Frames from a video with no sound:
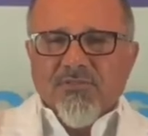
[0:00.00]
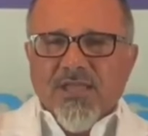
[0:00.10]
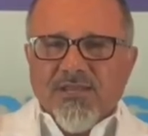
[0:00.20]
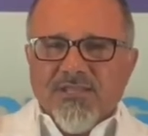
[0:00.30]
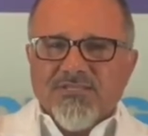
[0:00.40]

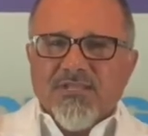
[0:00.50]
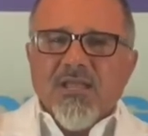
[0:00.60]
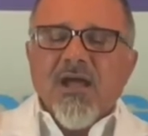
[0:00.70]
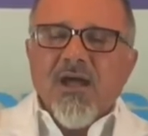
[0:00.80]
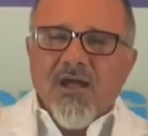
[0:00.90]
that is
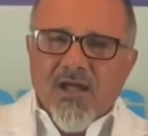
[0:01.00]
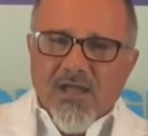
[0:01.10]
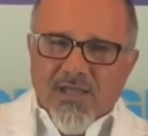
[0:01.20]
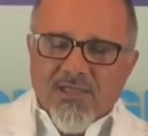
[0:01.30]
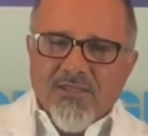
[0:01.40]

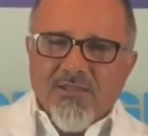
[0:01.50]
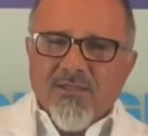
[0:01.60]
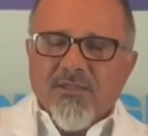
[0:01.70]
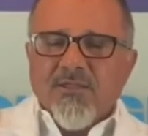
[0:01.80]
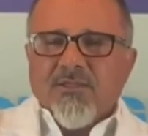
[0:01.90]
high,
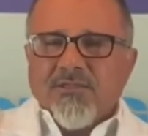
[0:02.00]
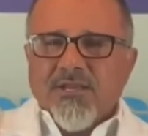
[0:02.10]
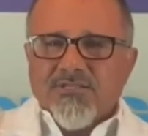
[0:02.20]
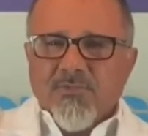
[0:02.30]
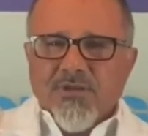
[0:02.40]
that
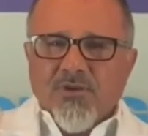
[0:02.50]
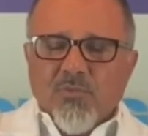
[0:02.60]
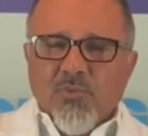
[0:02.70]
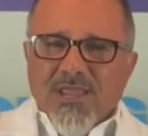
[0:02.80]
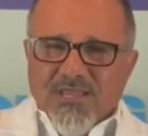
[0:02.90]
has been
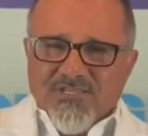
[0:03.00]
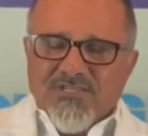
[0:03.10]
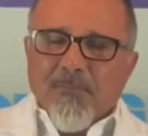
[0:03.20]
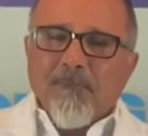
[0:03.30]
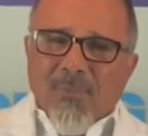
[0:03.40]
raised
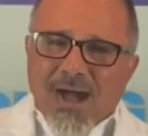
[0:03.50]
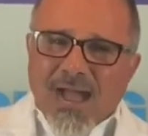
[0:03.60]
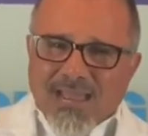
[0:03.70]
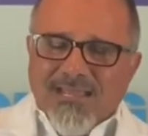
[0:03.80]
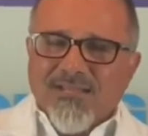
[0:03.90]

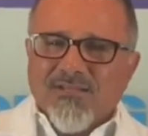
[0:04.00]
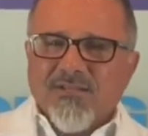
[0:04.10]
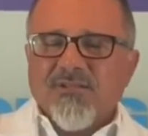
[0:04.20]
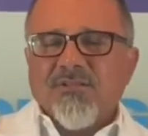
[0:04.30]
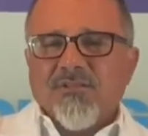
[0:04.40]
by
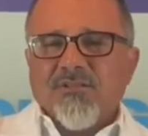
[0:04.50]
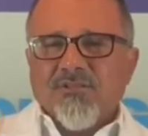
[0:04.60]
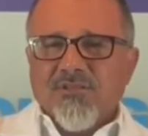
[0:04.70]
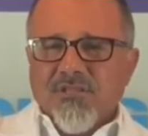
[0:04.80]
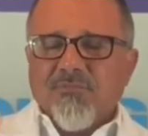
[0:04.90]

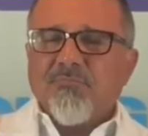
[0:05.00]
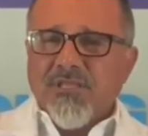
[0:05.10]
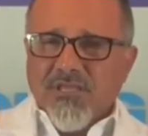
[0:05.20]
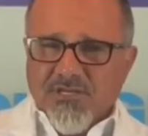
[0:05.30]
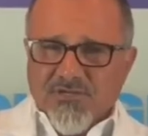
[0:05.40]
the
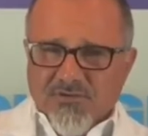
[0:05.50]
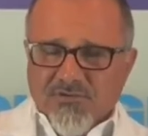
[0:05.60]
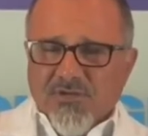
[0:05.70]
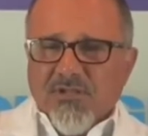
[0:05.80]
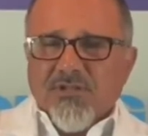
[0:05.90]
B-KETO,
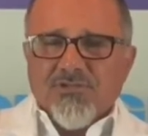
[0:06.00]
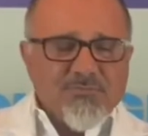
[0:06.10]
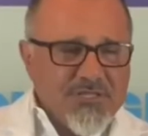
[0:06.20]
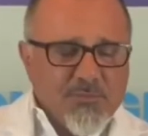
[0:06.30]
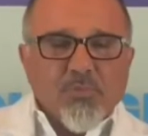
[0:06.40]
to
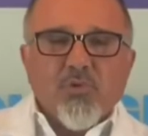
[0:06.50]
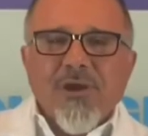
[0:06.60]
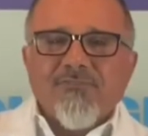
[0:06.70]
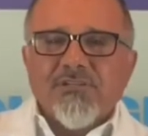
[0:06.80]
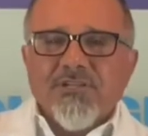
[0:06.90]
be the
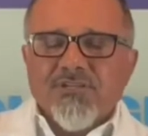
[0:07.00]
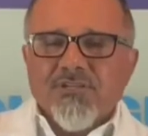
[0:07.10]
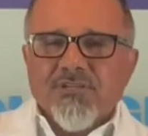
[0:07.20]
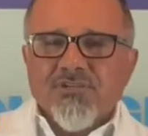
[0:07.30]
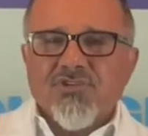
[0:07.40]
prevalent
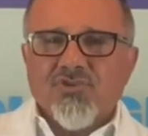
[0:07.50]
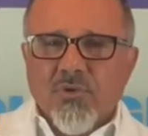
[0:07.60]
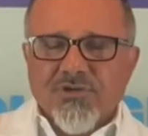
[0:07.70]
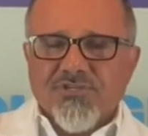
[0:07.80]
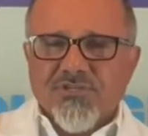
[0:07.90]

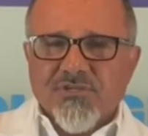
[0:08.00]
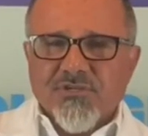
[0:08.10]
source